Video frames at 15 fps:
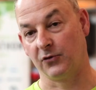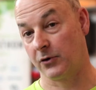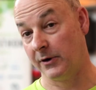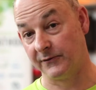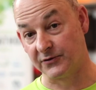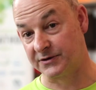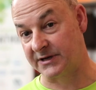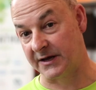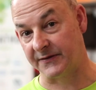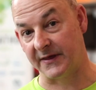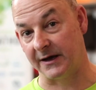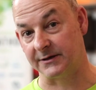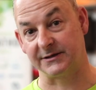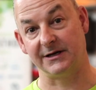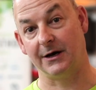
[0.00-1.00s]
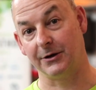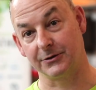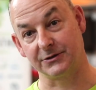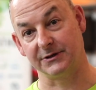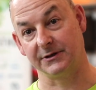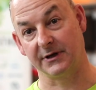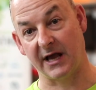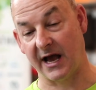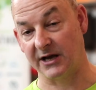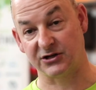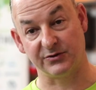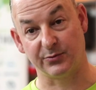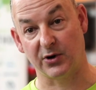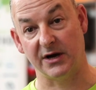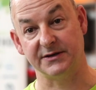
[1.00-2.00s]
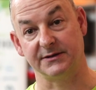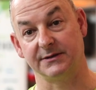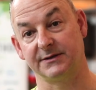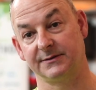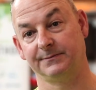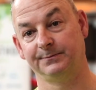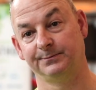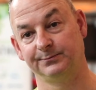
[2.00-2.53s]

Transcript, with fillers: for over $10,000 in cash and prizes.